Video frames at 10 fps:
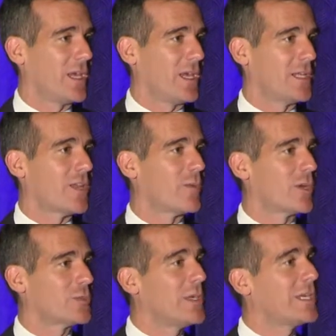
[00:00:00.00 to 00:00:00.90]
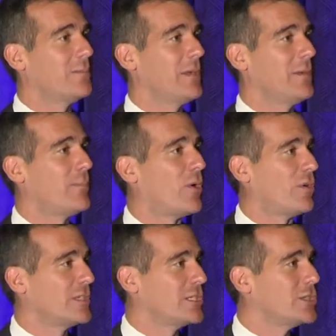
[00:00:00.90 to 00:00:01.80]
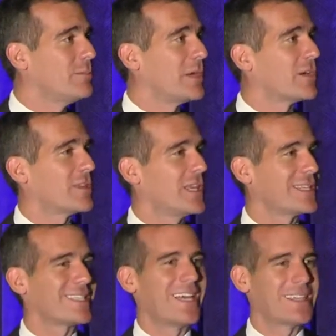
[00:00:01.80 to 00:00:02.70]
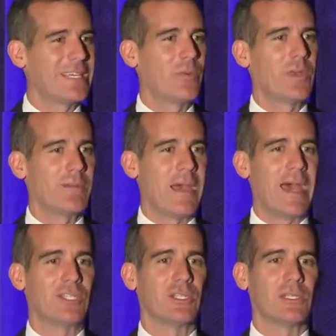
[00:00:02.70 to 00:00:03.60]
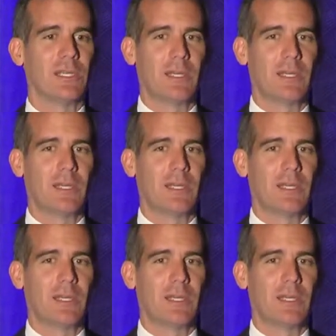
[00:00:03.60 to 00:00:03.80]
In other words, we can be bold and do bigger things than I think we imagine,